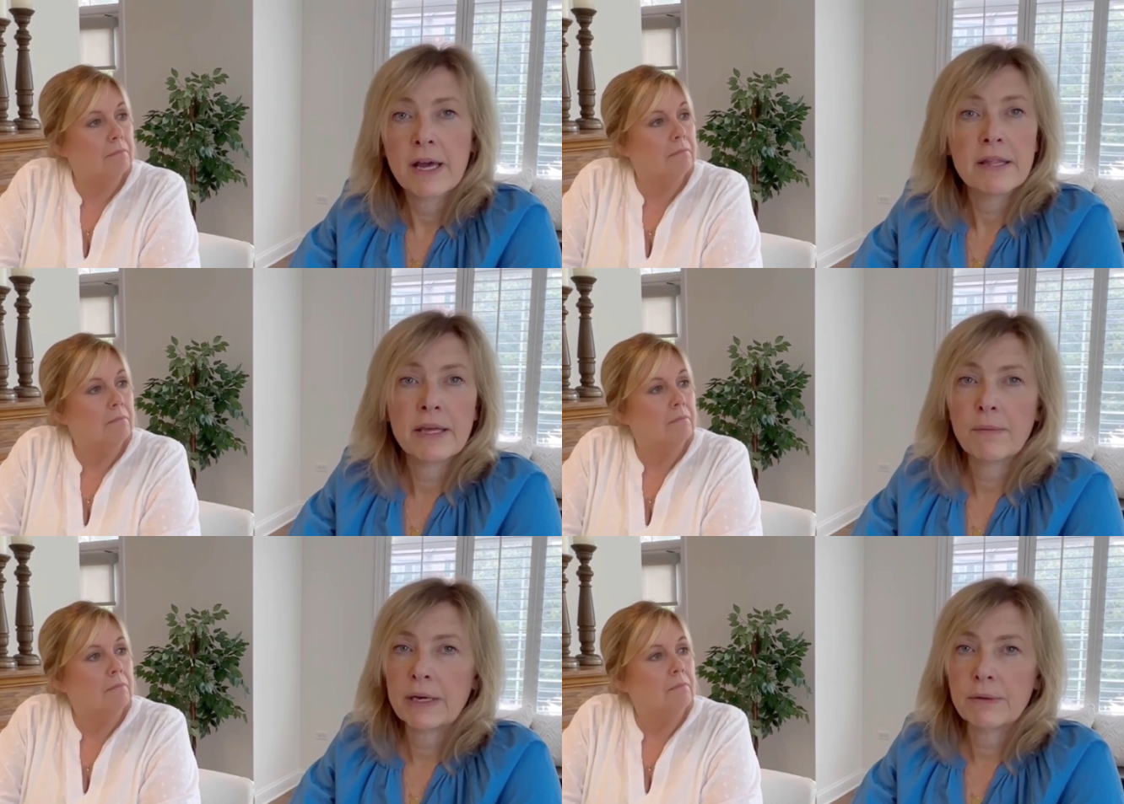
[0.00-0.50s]

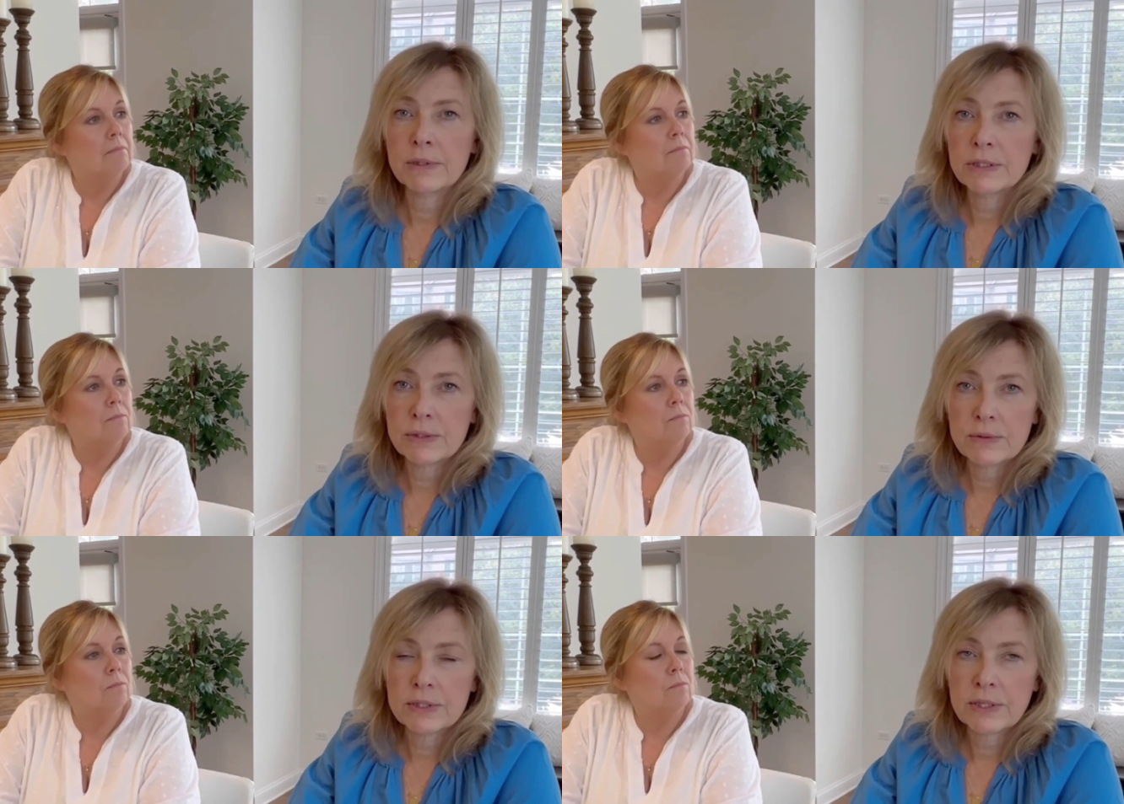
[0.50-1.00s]
Speaker 1: They want to
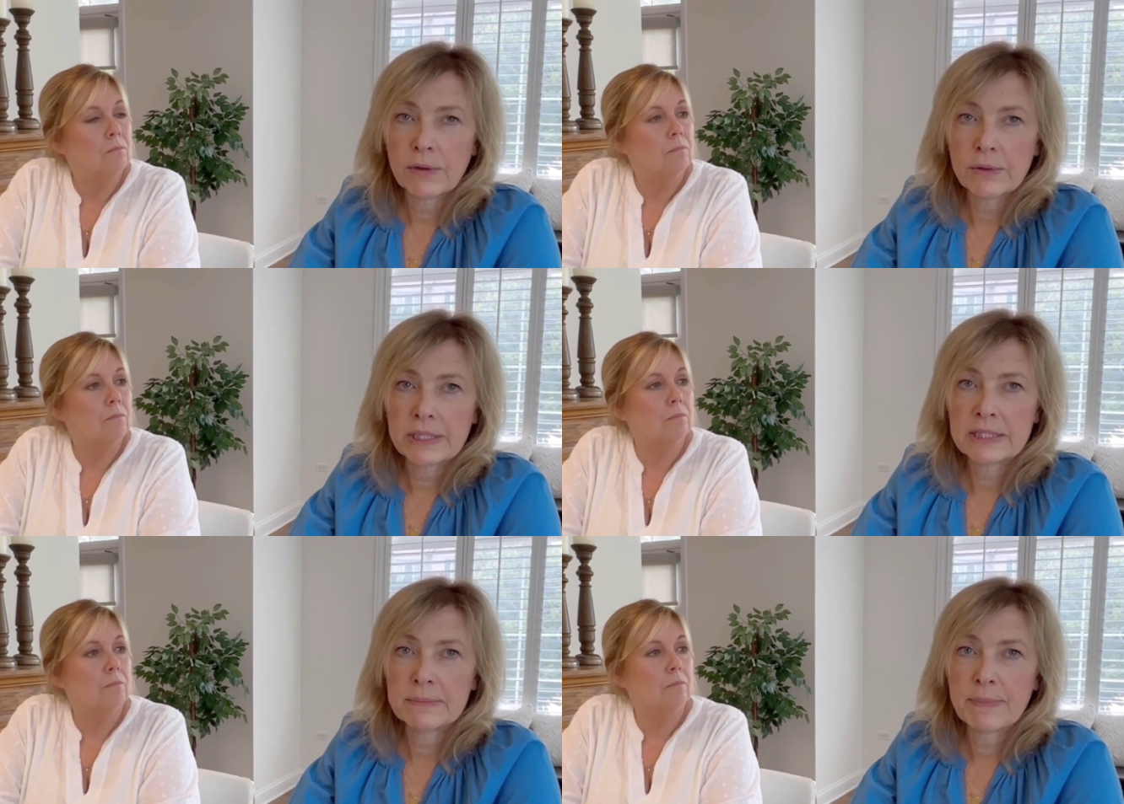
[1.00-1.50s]
reduce their own
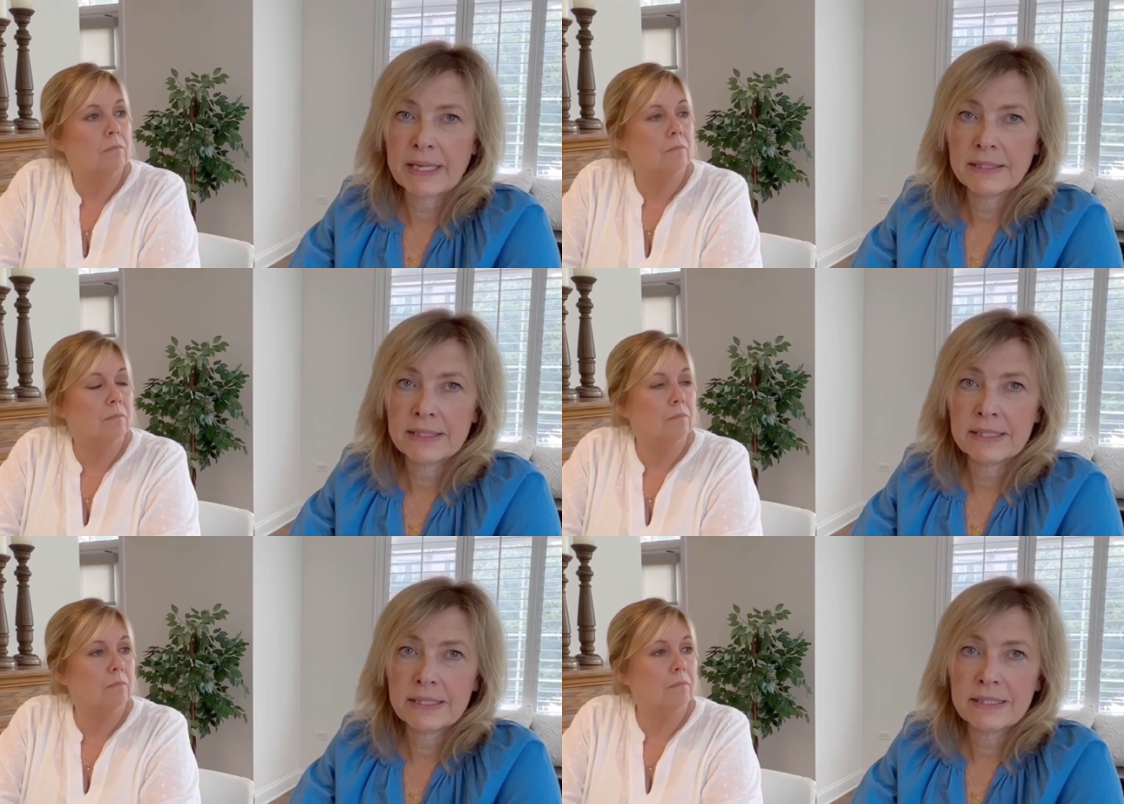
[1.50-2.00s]

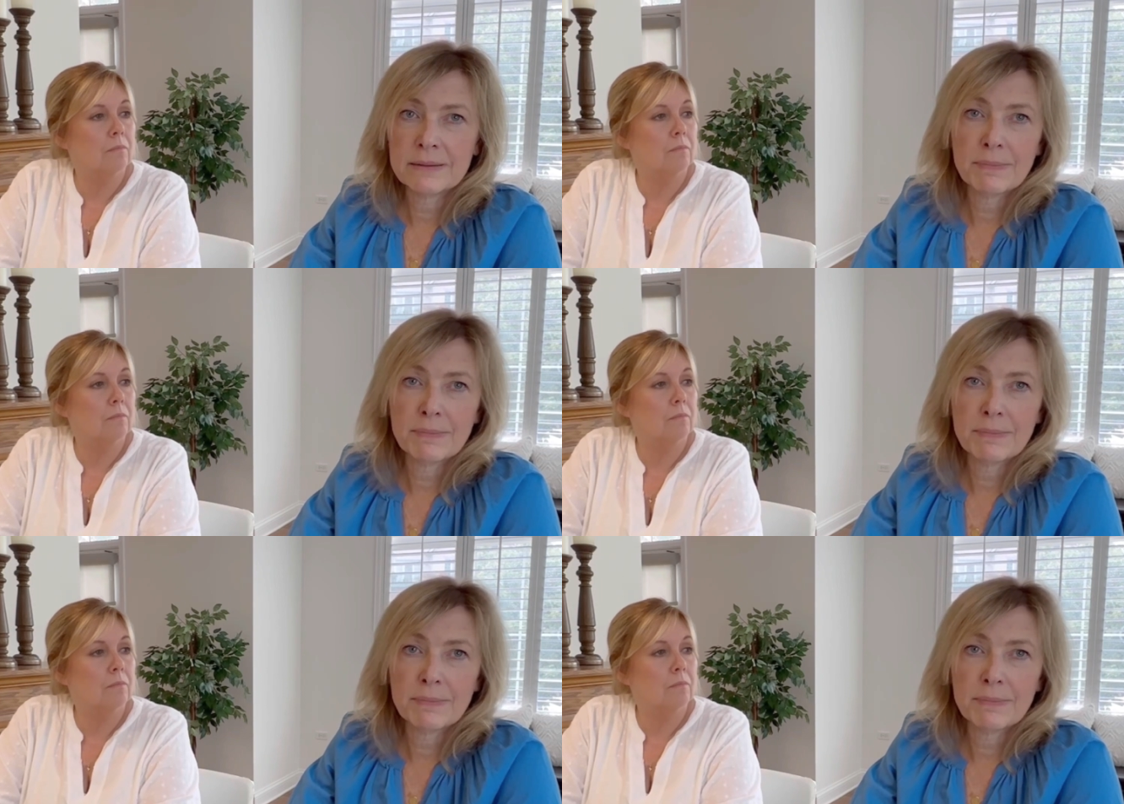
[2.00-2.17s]
expenses,